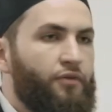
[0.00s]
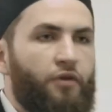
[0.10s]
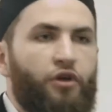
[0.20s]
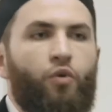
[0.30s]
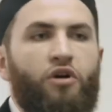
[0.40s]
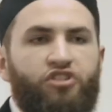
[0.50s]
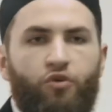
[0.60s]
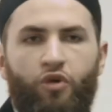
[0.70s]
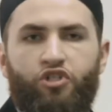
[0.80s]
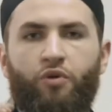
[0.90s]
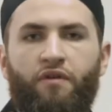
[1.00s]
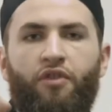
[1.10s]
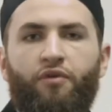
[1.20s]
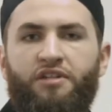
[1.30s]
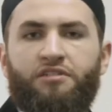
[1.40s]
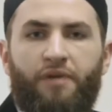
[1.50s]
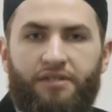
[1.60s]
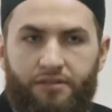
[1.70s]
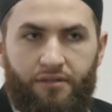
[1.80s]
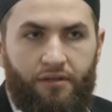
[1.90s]
Now, the question which one of the three is
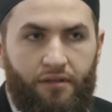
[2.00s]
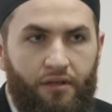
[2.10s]
best?